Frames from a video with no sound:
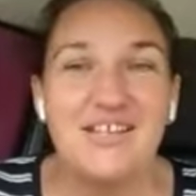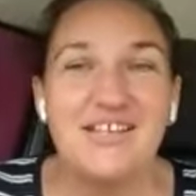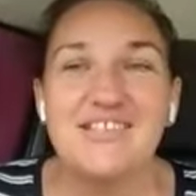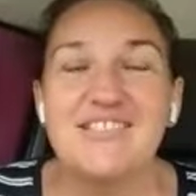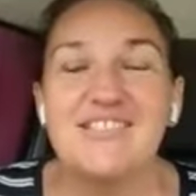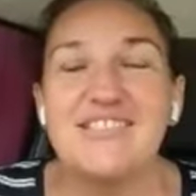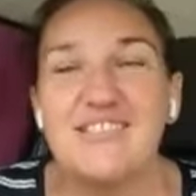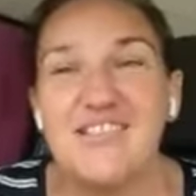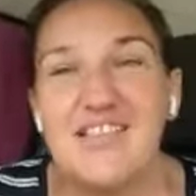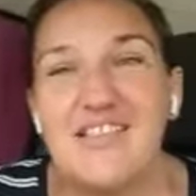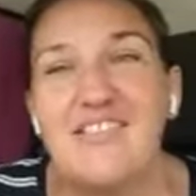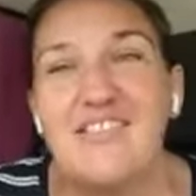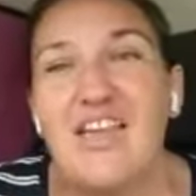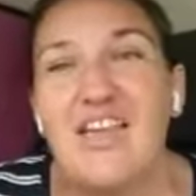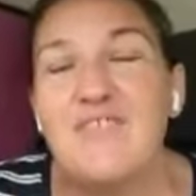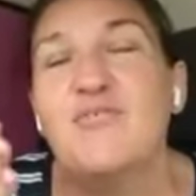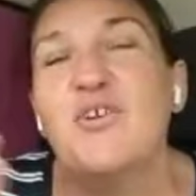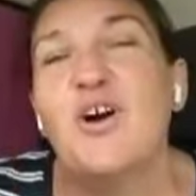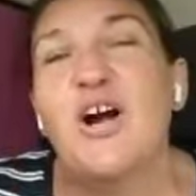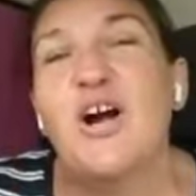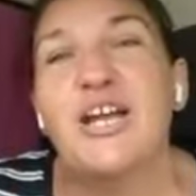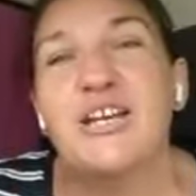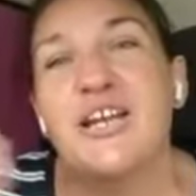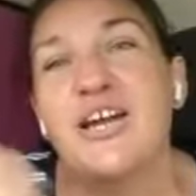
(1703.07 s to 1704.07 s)
So then they
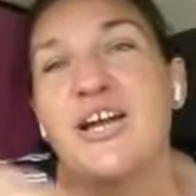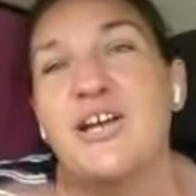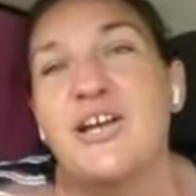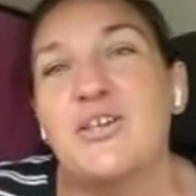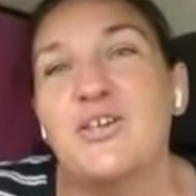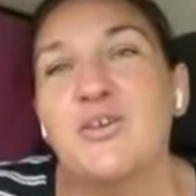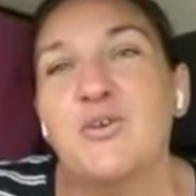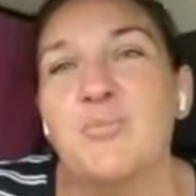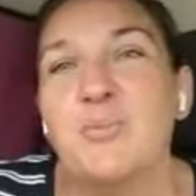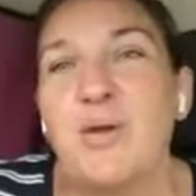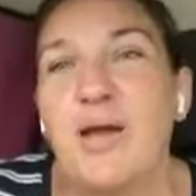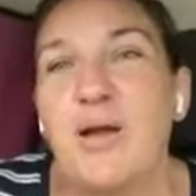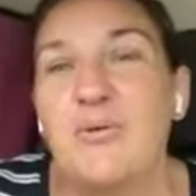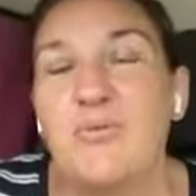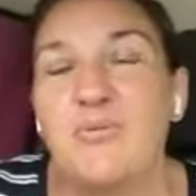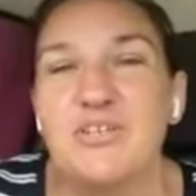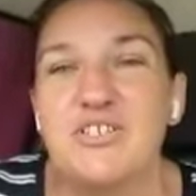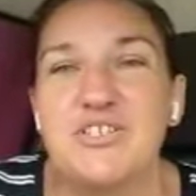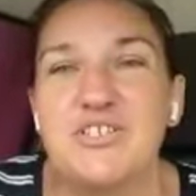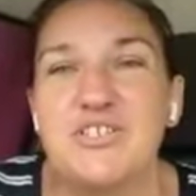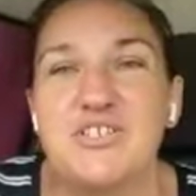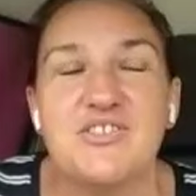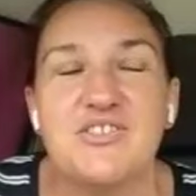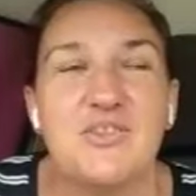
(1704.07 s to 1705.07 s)
fight and argue about
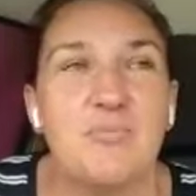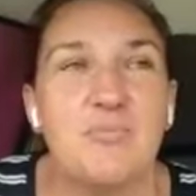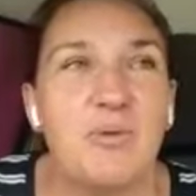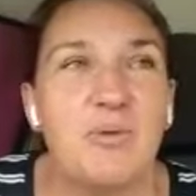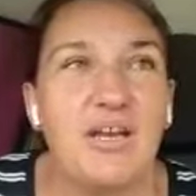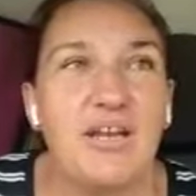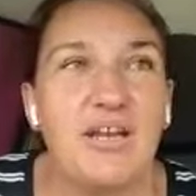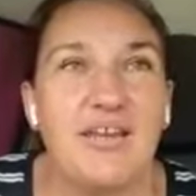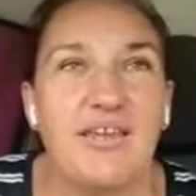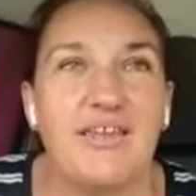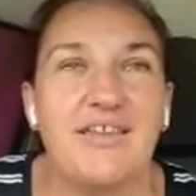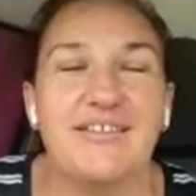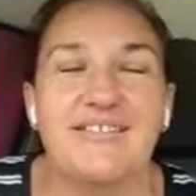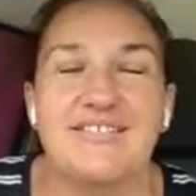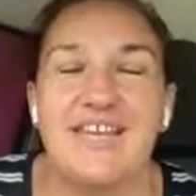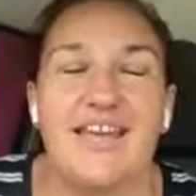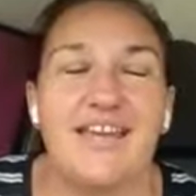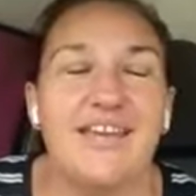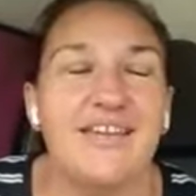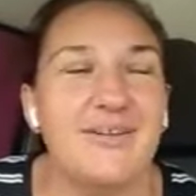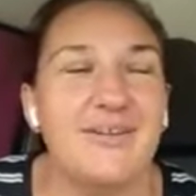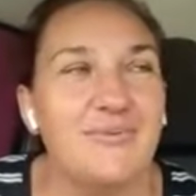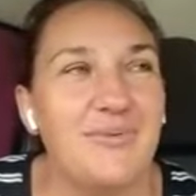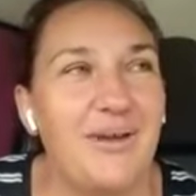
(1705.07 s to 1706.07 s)
which is the better
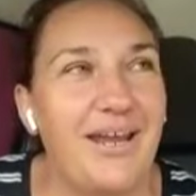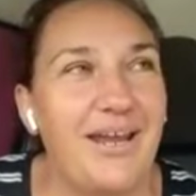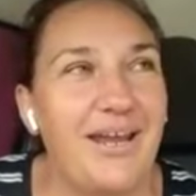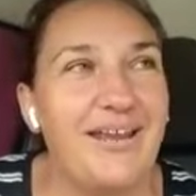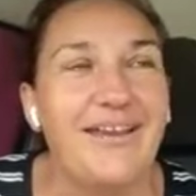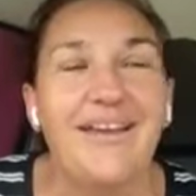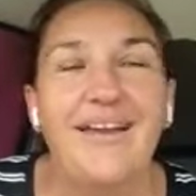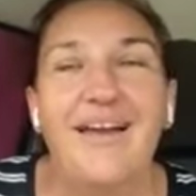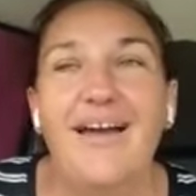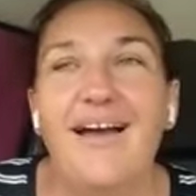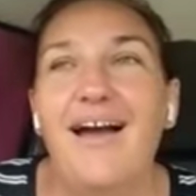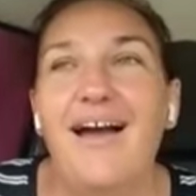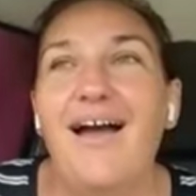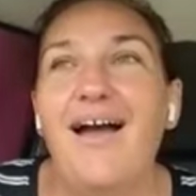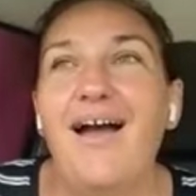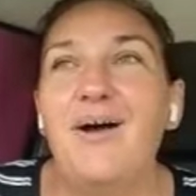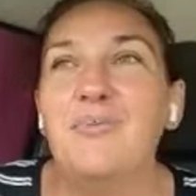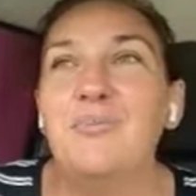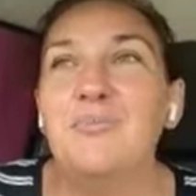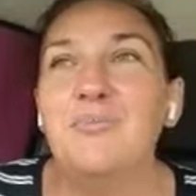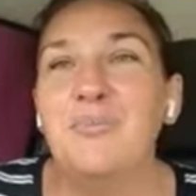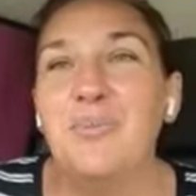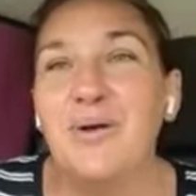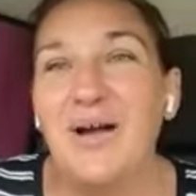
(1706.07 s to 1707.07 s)
takeaway.
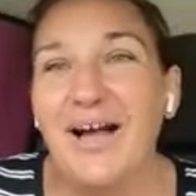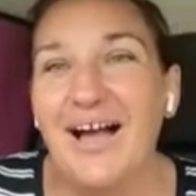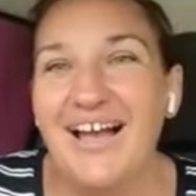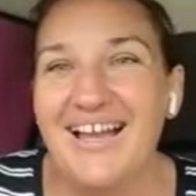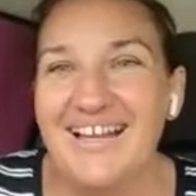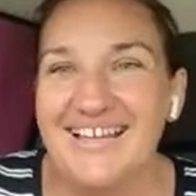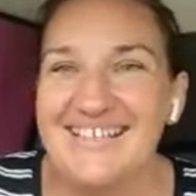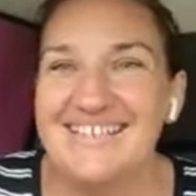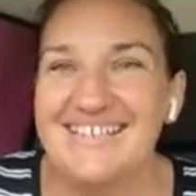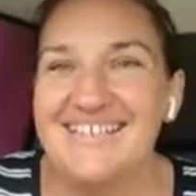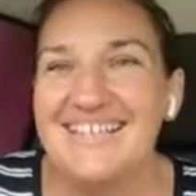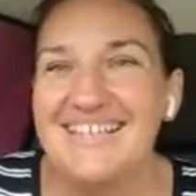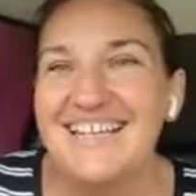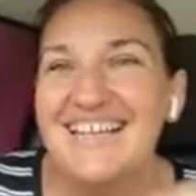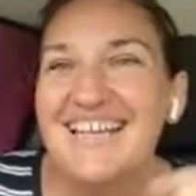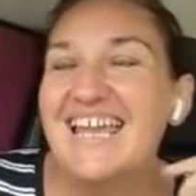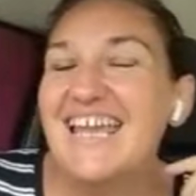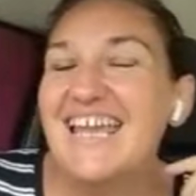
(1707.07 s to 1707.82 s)
But